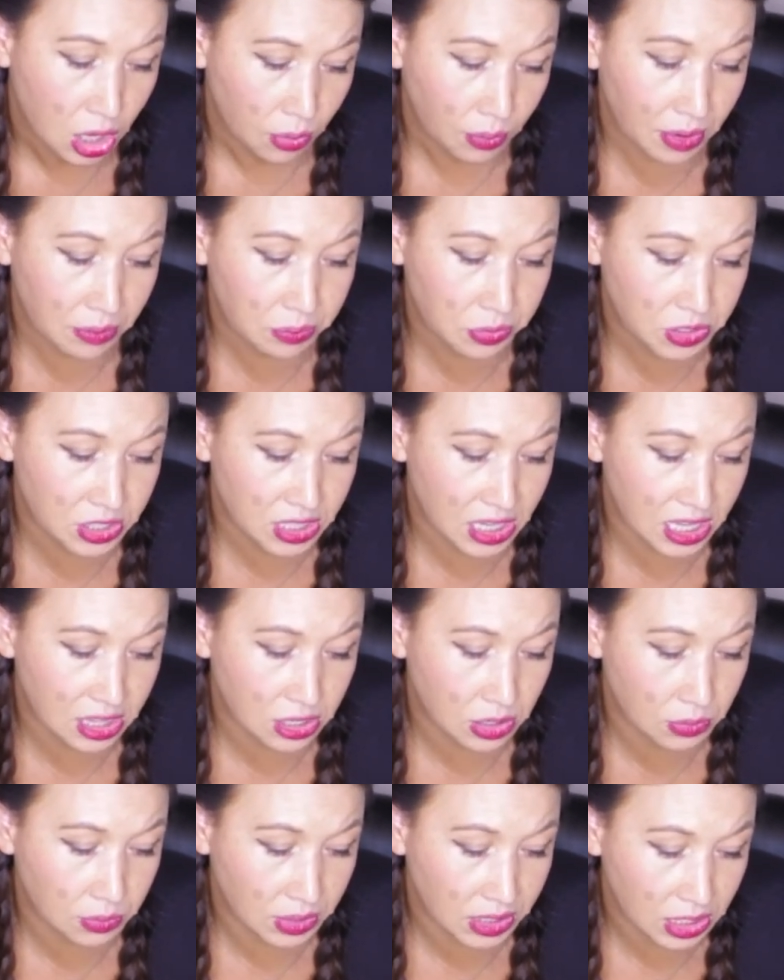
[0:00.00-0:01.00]
We have put
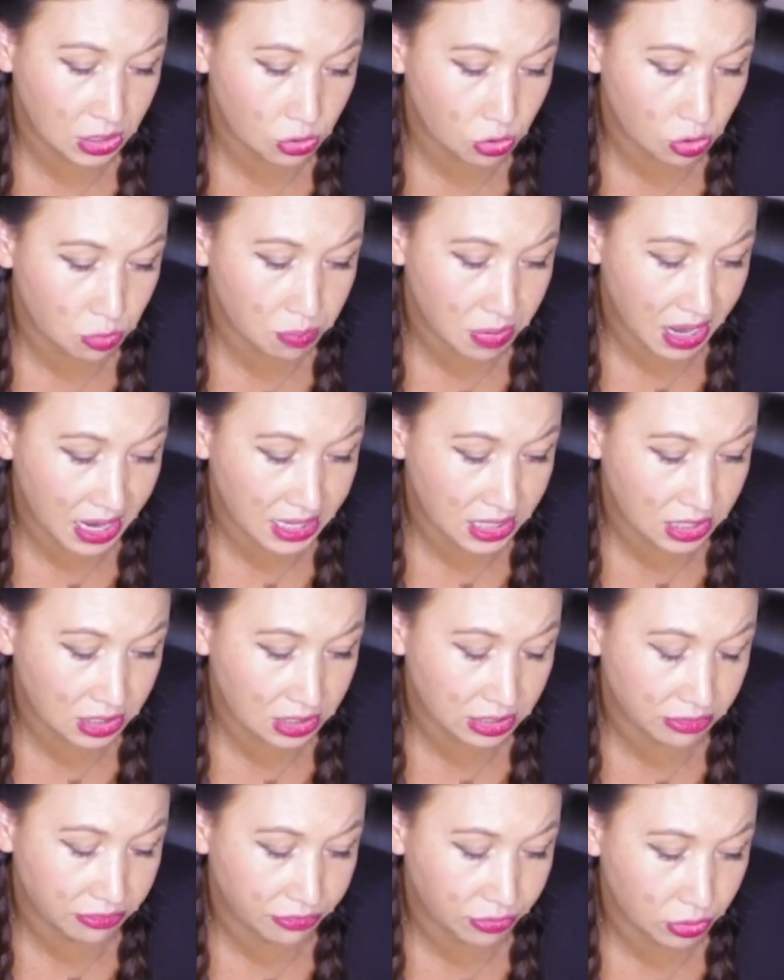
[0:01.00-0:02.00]
together a really cool binder
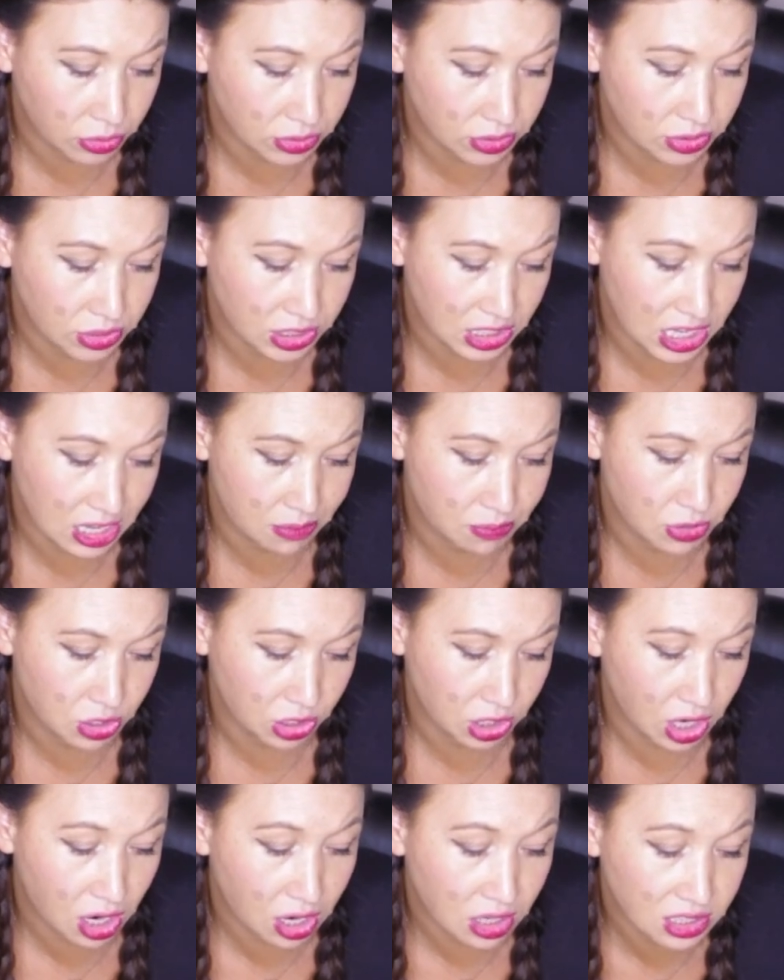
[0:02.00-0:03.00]
and folder to keep your
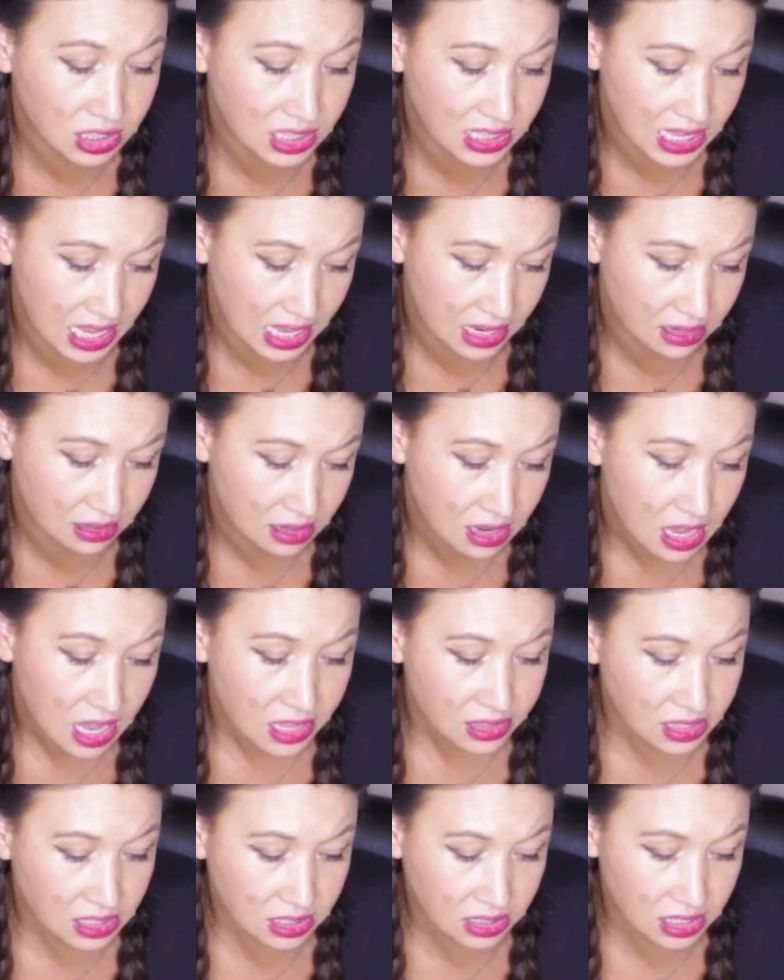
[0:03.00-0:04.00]
cards in.
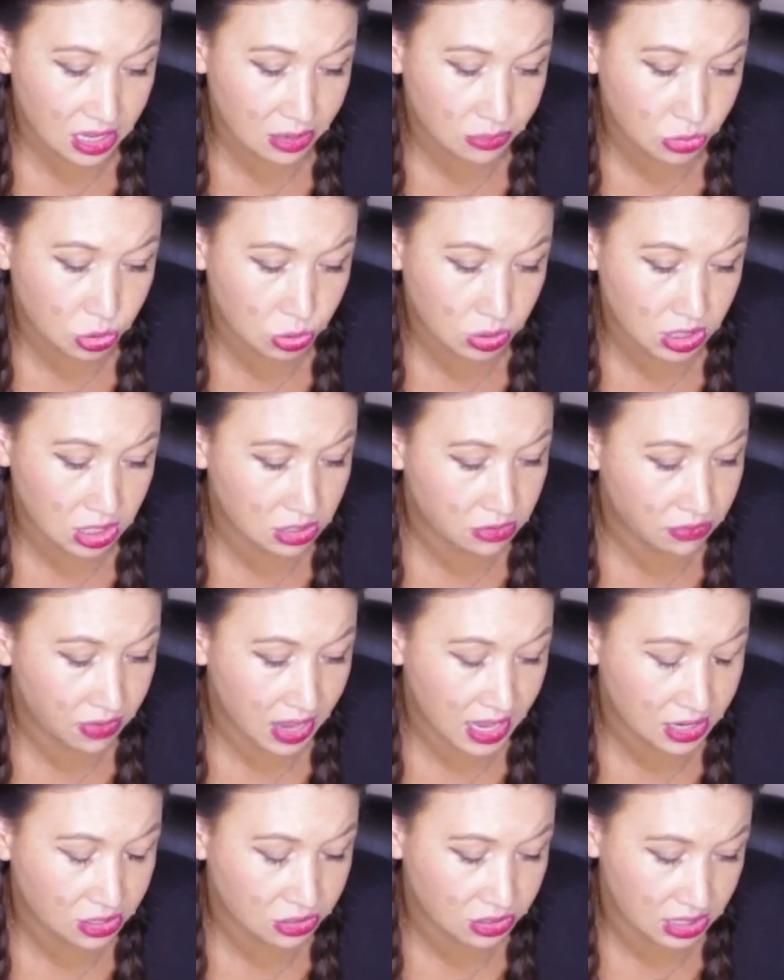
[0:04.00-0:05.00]
This comes with the
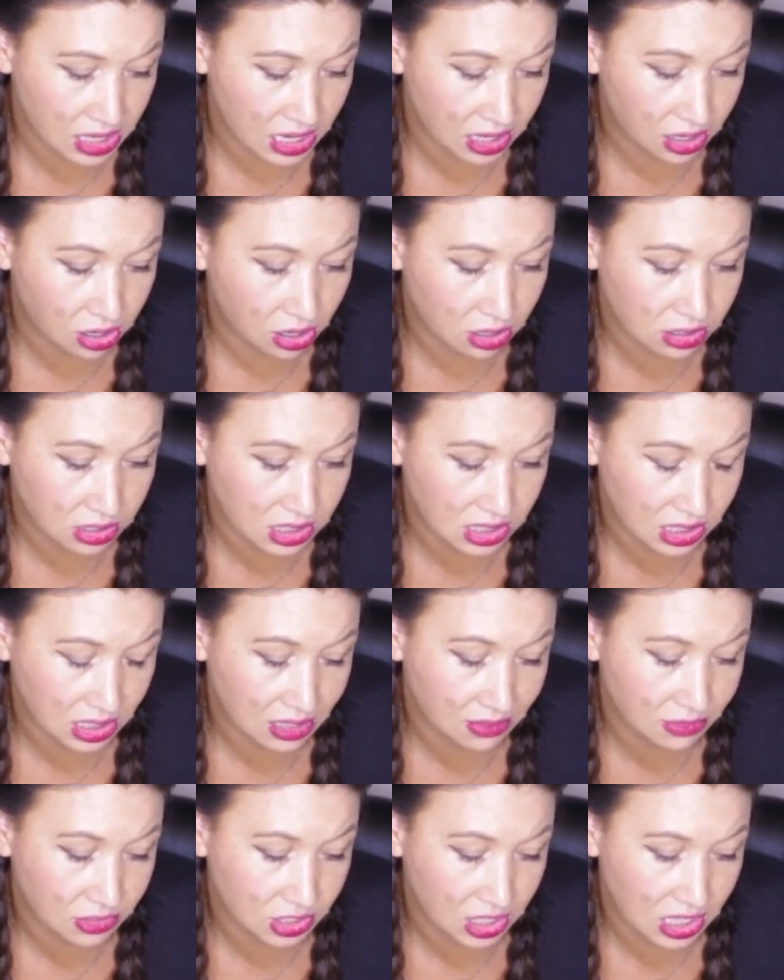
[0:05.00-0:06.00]
dividers and card
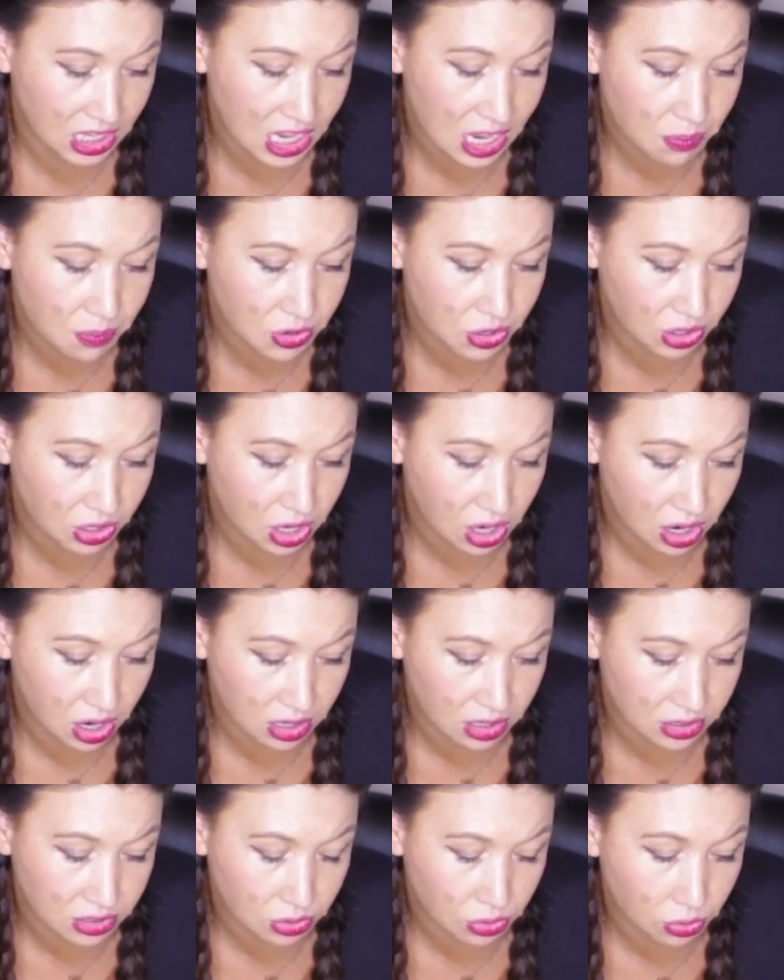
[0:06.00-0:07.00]
sleeves to keep your
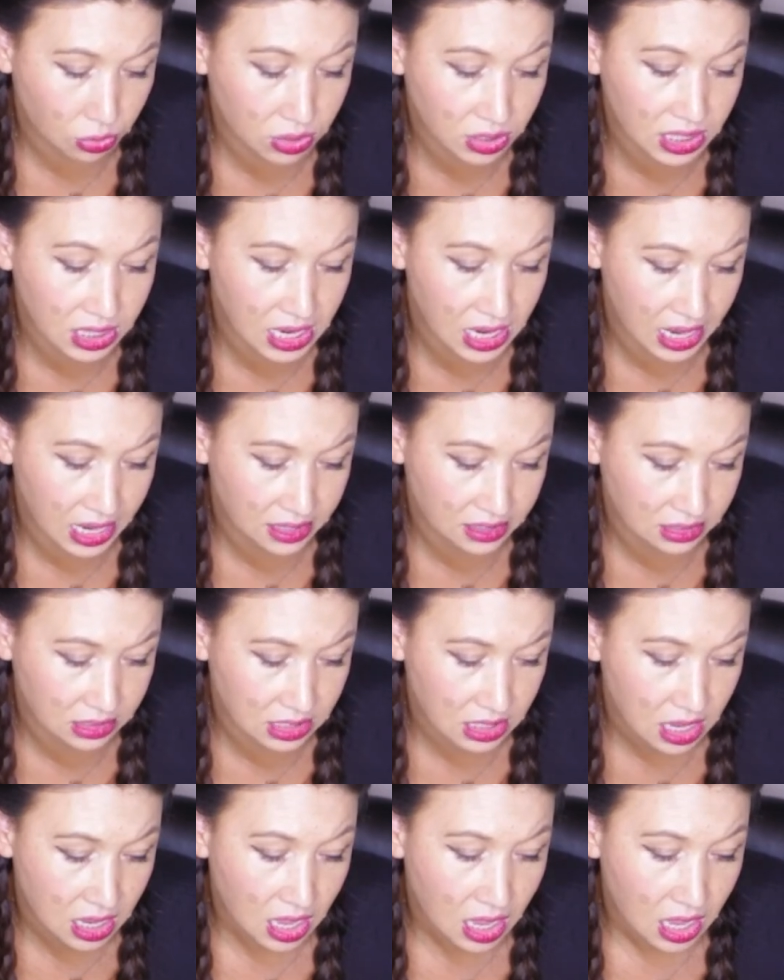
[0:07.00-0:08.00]
cards organized.